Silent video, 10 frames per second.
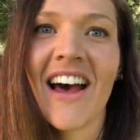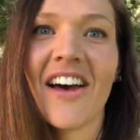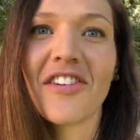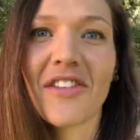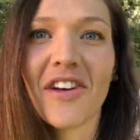
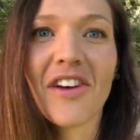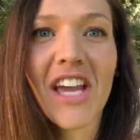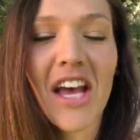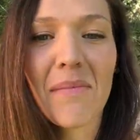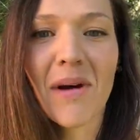under the
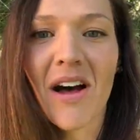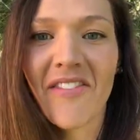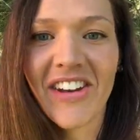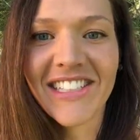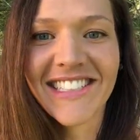Cooking Up
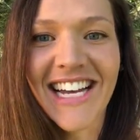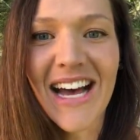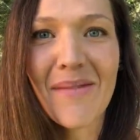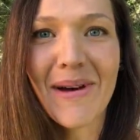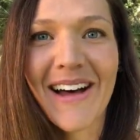Confidence
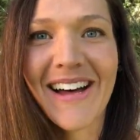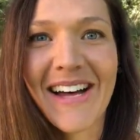tab uh,